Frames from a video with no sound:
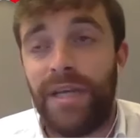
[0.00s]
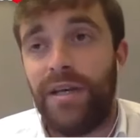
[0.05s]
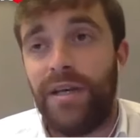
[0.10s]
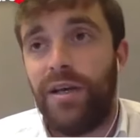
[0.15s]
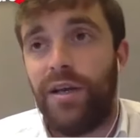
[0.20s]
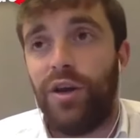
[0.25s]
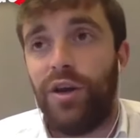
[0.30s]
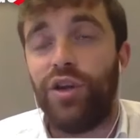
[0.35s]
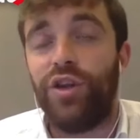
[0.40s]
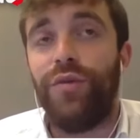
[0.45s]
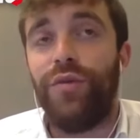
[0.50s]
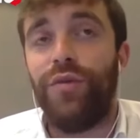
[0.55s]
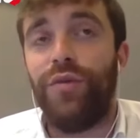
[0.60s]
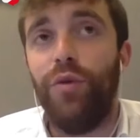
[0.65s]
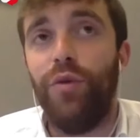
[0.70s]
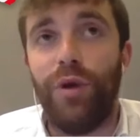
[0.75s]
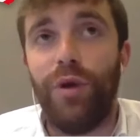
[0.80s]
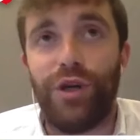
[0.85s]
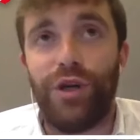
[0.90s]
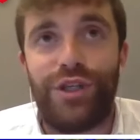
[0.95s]
A lot of
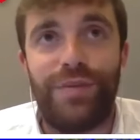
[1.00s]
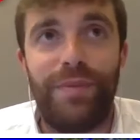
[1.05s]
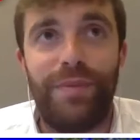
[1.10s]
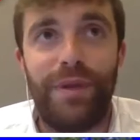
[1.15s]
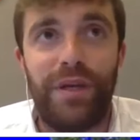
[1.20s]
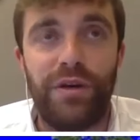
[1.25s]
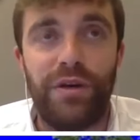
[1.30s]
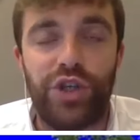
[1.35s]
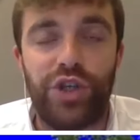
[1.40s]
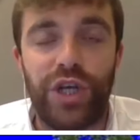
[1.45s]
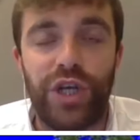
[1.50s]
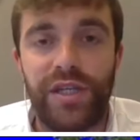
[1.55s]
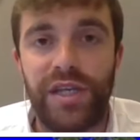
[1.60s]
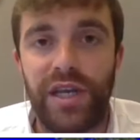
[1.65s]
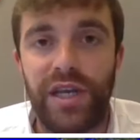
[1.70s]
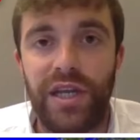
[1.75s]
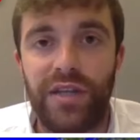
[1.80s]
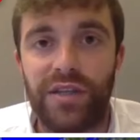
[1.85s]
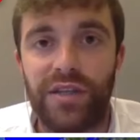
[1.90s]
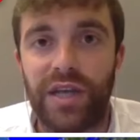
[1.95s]
rumors because Chelsea need
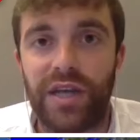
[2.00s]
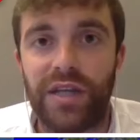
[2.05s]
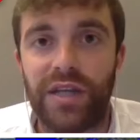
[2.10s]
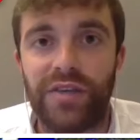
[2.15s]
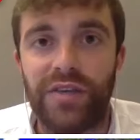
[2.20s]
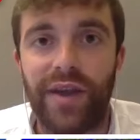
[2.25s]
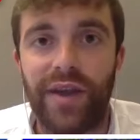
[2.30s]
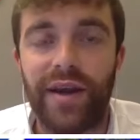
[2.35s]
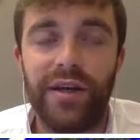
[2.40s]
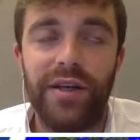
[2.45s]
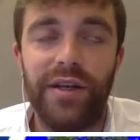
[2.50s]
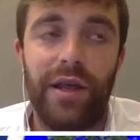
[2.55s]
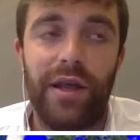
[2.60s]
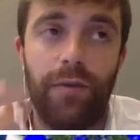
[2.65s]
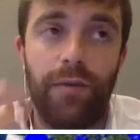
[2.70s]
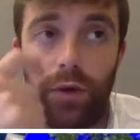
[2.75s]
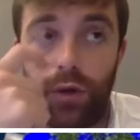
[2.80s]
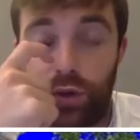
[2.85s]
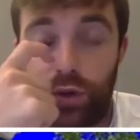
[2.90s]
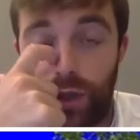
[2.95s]
to sign a striker. They
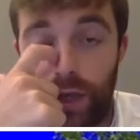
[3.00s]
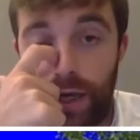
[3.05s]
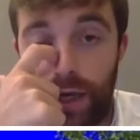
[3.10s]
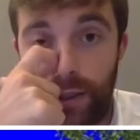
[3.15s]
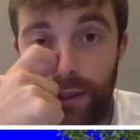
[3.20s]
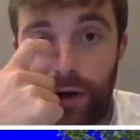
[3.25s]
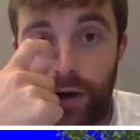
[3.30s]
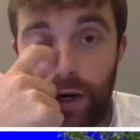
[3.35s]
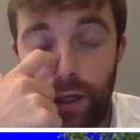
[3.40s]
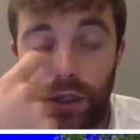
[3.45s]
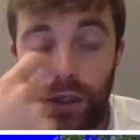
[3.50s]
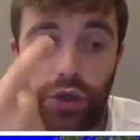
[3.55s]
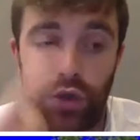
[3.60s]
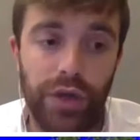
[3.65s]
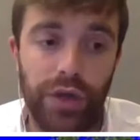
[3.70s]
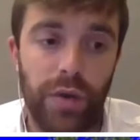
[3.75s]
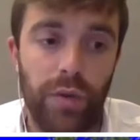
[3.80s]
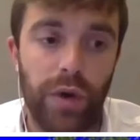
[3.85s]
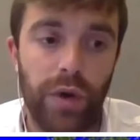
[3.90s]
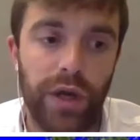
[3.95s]
want to sign a striker, so
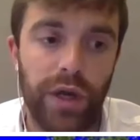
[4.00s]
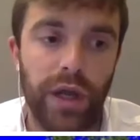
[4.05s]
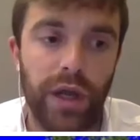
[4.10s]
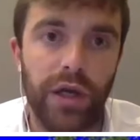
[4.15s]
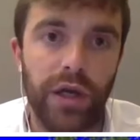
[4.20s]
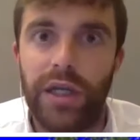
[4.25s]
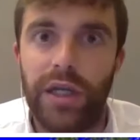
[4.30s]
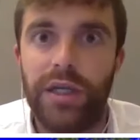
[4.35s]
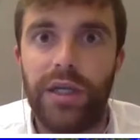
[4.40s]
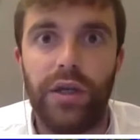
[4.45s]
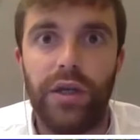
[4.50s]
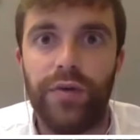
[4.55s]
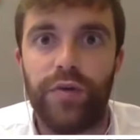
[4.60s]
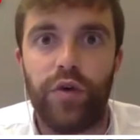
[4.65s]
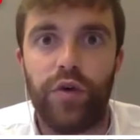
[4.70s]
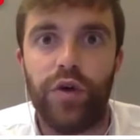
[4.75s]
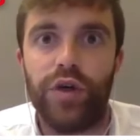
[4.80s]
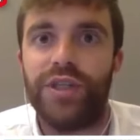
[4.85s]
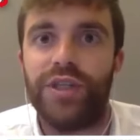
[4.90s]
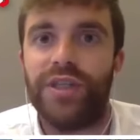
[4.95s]
they're working on it. And of
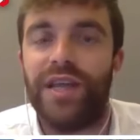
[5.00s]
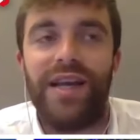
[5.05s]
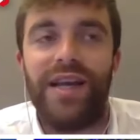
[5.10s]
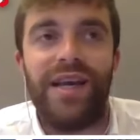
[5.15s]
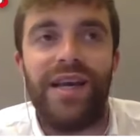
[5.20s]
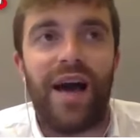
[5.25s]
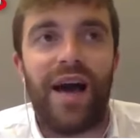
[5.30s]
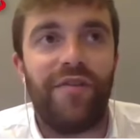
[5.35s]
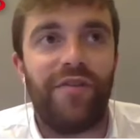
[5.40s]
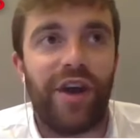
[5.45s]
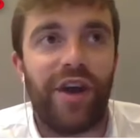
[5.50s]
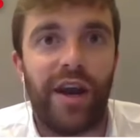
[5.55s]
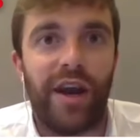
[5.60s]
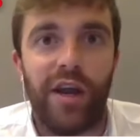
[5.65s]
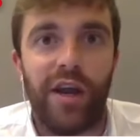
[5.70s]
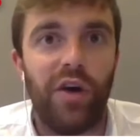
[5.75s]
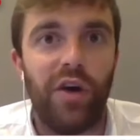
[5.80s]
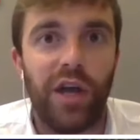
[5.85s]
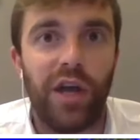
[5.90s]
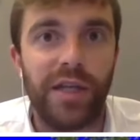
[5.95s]
course, they love Erling
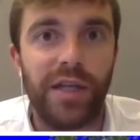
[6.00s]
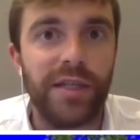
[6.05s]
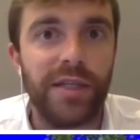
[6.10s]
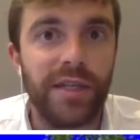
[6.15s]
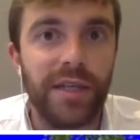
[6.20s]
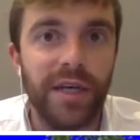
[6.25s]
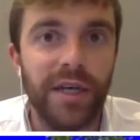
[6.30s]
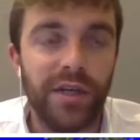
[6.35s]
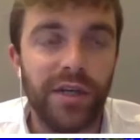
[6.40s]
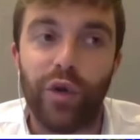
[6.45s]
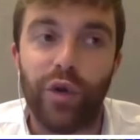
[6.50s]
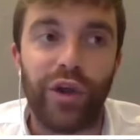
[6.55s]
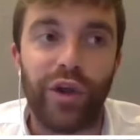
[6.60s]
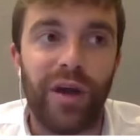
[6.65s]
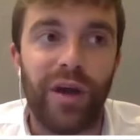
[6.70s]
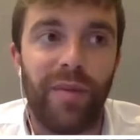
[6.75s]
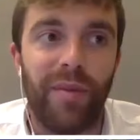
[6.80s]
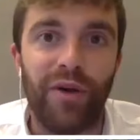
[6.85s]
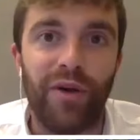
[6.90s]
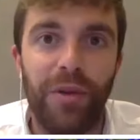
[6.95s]
Haaland, talking
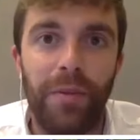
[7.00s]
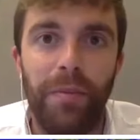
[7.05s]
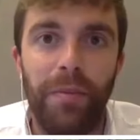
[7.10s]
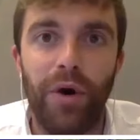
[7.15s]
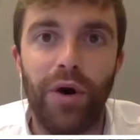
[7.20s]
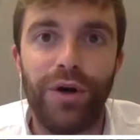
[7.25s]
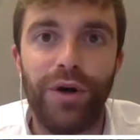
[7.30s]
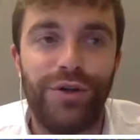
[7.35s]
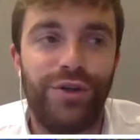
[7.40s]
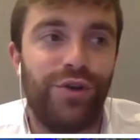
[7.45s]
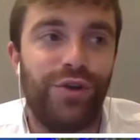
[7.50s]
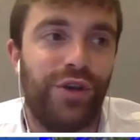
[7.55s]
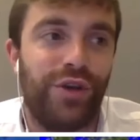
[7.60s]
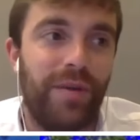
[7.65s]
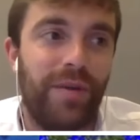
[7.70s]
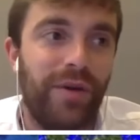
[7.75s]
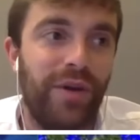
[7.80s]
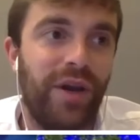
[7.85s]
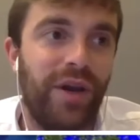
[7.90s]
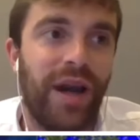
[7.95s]
about the board, talking
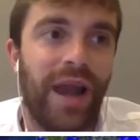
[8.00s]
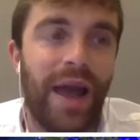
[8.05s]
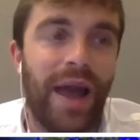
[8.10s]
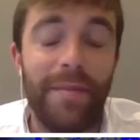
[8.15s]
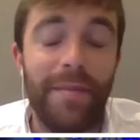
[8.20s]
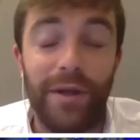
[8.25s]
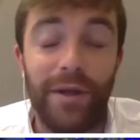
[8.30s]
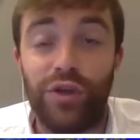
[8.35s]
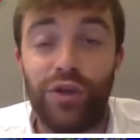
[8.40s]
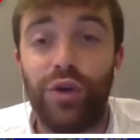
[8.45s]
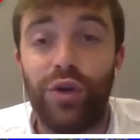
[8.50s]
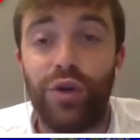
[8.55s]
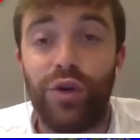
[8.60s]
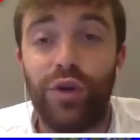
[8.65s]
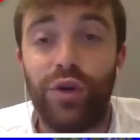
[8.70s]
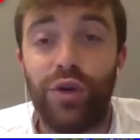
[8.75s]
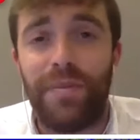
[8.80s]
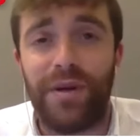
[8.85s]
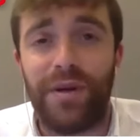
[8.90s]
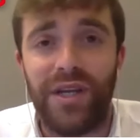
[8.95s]
about the club, and talking
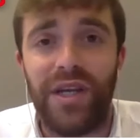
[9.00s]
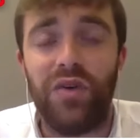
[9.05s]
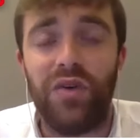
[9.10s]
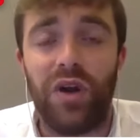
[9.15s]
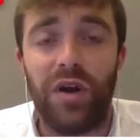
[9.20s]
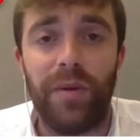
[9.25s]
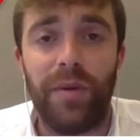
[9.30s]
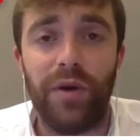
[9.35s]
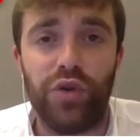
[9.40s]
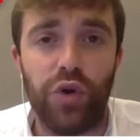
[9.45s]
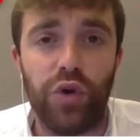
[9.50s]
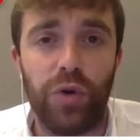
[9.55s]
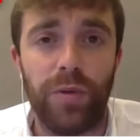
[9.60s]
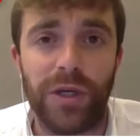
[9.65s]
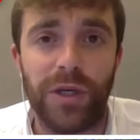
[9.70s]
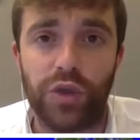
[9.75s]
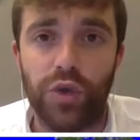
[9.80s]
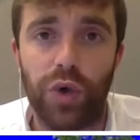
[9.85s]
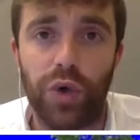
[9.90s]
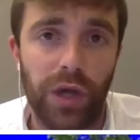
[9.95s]
in particular about
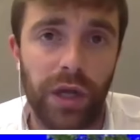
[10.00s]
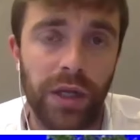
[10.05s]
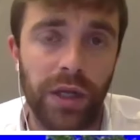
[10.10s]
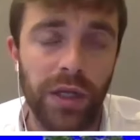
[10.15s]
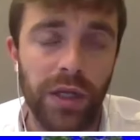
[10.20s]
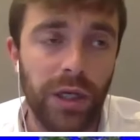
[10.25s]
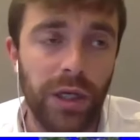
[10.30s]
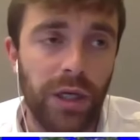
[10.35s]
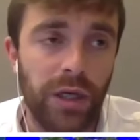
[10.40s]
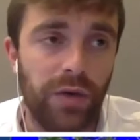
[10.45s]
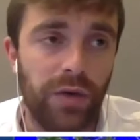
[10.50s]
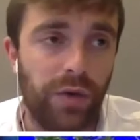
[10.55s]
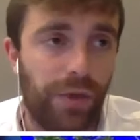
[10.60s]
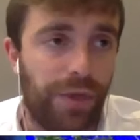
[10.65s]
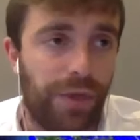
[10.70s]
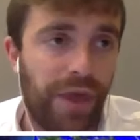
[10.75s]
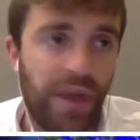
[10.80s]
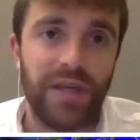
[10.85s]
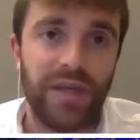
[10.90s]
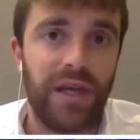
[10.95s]
Thomas Tuchel, who
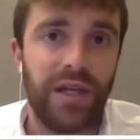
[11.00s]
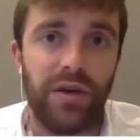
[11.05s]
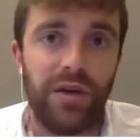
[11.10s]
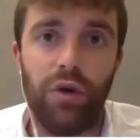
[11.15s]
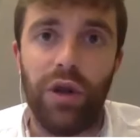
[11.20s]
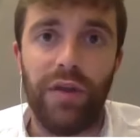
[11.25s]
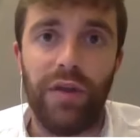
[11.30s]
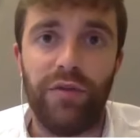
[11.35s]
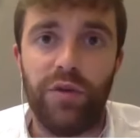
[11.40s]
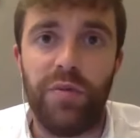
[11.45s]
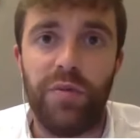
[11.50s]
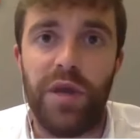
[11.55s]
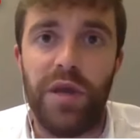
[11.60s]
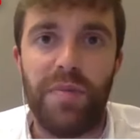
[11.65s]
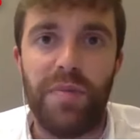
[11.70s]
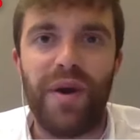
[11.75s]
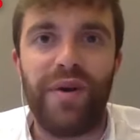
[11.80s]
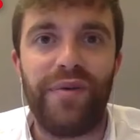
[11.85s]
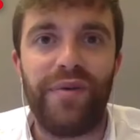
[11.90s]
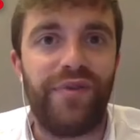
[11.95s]
thinks that Haaland would be
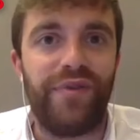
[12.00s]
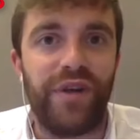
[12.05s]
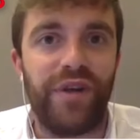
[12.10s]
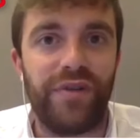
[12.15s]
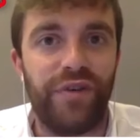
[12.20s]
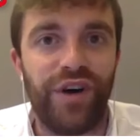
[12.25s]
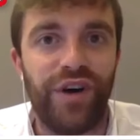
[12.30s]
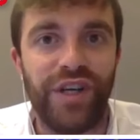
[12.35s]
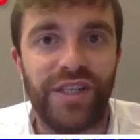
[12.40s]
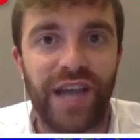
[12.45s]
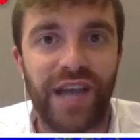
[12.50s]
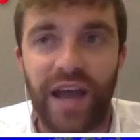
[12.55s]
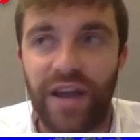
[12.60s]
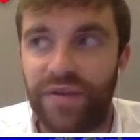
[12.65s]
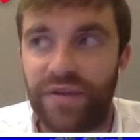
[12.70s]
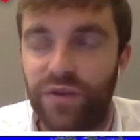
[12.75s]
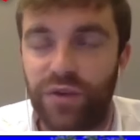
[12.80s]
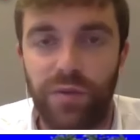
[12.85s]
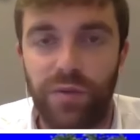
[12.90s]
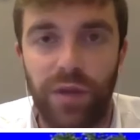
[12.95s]
perfect for his kind of
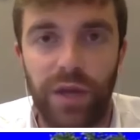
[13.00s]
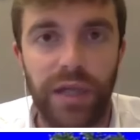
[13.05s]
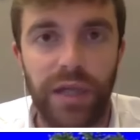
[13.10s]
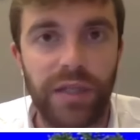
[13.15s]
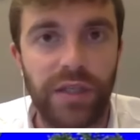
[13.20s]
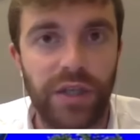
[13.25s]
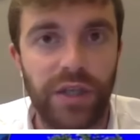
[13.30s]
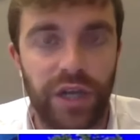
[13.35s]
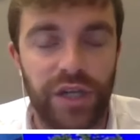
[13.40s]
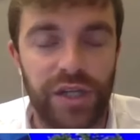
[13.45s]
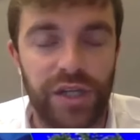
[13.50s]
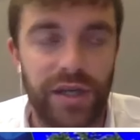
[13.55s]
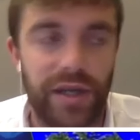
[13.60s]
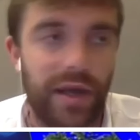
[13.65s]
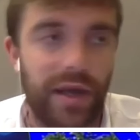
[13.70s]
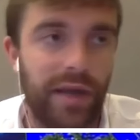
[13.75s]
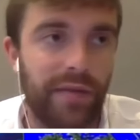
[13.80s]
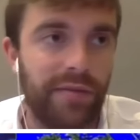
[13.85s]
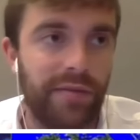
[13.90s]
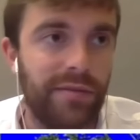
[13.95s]
football at Chelsea.
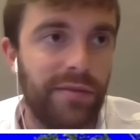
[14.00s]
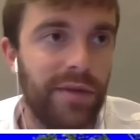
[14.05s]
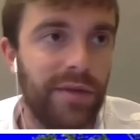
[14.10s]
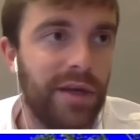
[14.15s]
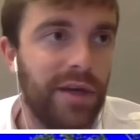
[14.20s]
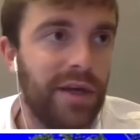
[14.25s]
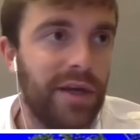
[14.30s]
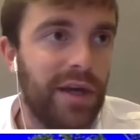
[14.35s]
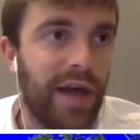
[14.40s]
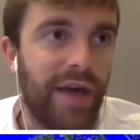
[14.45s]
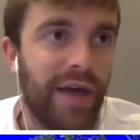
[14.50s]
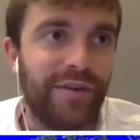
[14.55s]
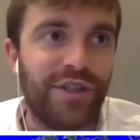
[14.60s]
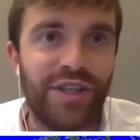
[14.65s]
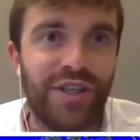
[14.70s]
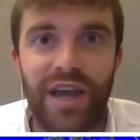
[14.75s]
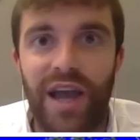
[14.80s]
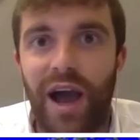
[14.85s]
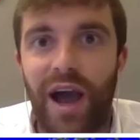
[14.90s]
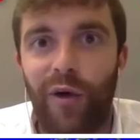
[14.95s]
And I would
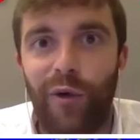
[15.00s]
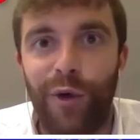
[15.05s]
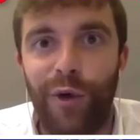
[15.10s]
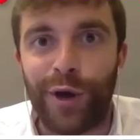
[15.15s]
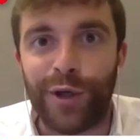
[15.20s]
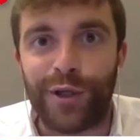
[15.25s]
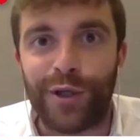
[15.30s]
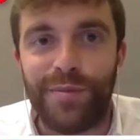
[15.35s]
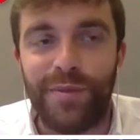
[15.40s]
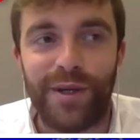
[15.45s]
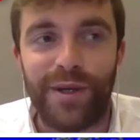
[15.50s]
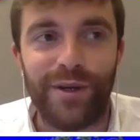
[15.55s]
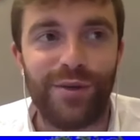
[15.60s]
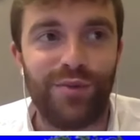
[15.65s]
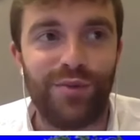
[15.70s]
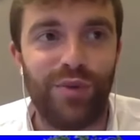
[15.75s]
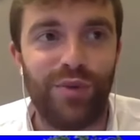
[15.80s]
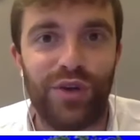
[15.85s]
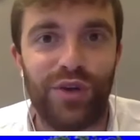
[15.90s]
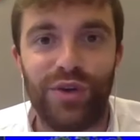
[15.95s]
say, how not? Because
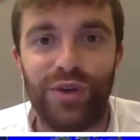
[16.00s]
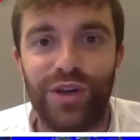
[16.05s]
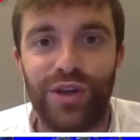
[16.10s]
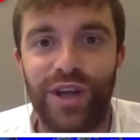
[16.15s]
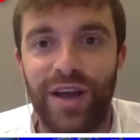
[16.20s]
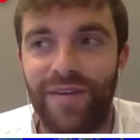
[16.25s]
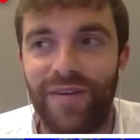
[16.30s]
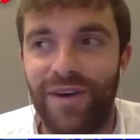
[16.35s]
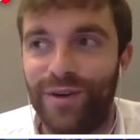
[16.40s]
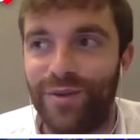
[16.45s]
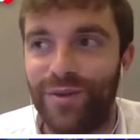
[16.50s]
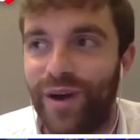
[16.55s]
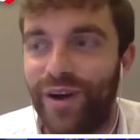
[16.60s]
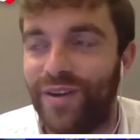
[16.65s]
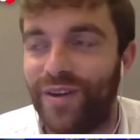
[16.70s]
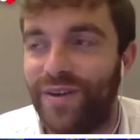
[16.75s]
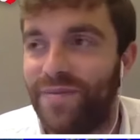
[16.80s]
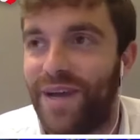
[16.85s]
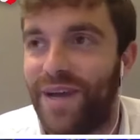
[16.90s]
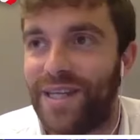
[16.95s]
we're talking about one of
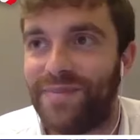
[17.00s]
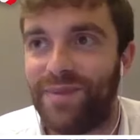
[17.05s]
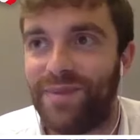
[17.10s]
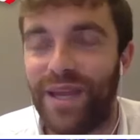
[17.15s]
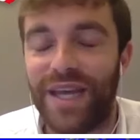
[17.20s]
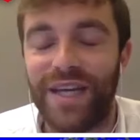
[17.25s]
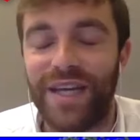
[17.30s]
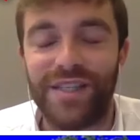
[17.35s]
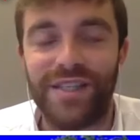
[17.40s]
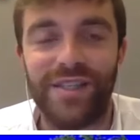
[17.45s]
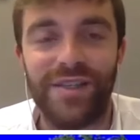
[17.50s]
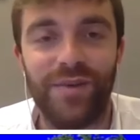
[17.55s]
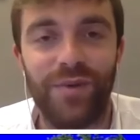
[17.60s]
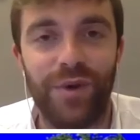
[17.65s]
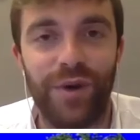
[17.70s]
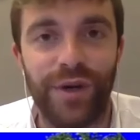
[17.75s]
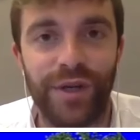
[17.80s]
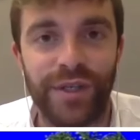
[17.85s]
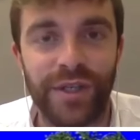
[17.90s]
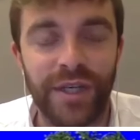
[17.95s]
the best players in the
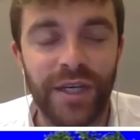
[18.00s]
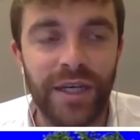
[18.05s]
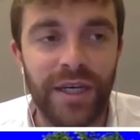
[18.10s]
world.